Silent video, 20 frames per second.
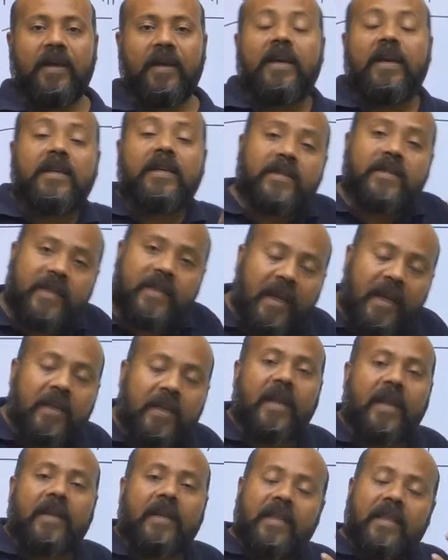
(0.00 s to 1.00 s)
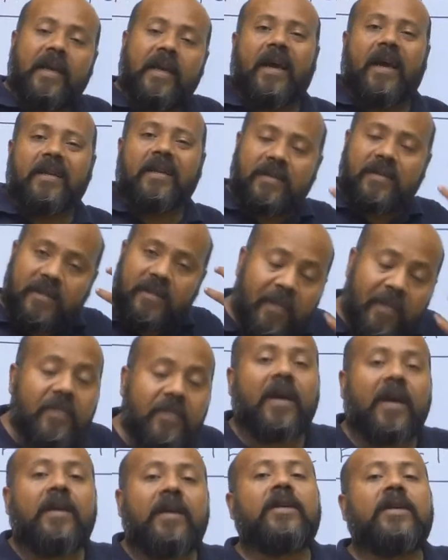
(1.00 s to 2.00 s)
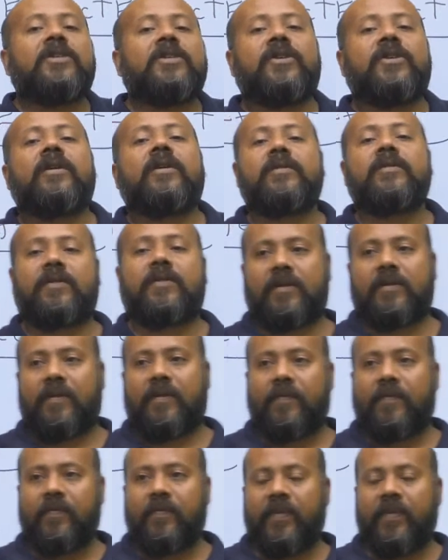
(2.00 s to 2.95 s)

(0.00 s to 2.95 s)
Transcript: He said that there are some conditions